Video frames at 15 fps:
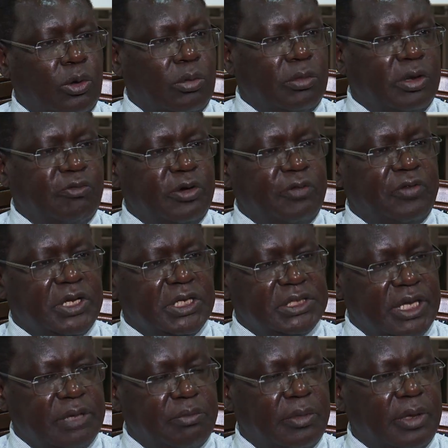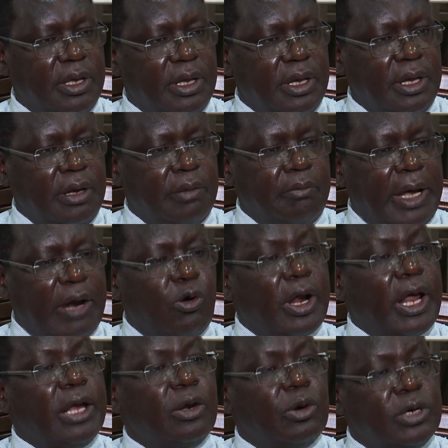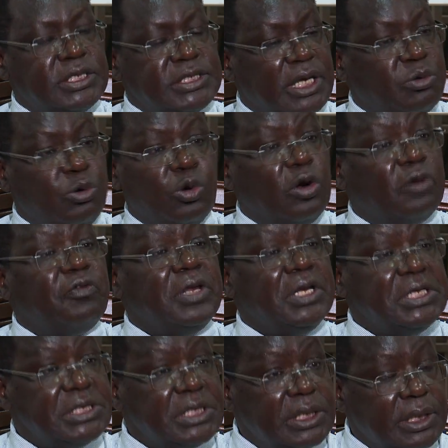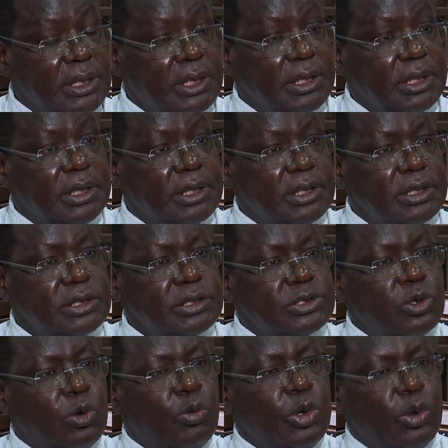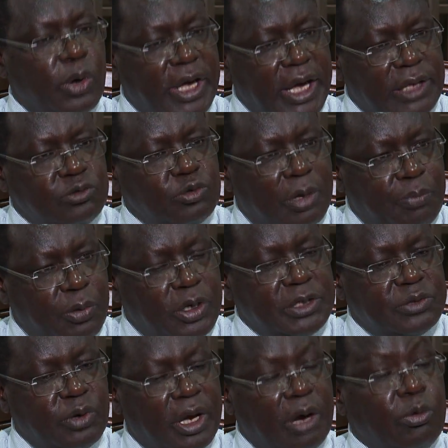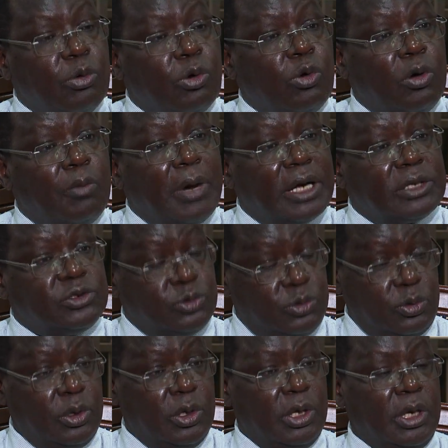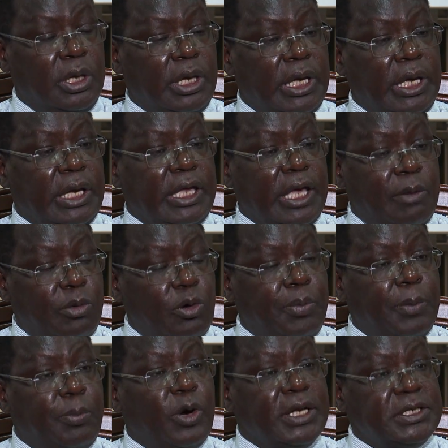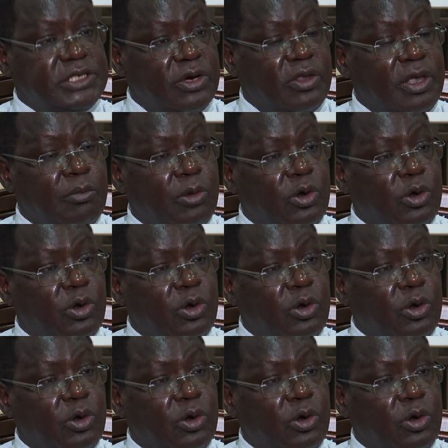home if we finish them. But what I know is that we will not finish. So we will get to a point where we will go back to Kiambu people and tell them,